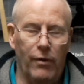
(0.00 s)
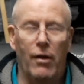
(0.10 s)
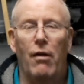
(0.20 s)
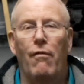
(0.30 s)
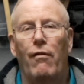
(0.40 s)

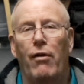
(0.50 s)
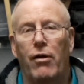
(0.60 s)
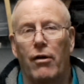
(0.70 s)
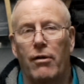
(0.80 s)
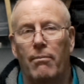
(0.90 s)
They're very
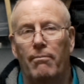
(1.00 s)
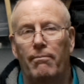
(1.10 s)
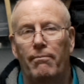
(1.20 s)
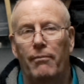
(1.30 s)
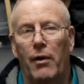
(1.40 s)
good.
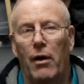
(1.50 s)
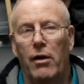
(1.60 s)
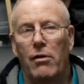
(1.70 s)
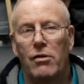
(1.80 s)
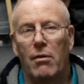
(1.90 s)
I
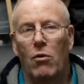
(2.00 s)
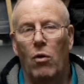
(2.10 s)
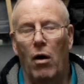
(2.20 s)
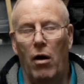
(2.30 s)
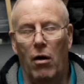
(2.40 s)
use them
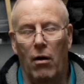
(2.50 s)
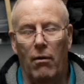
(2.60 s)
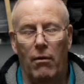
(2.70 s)
quite a lot.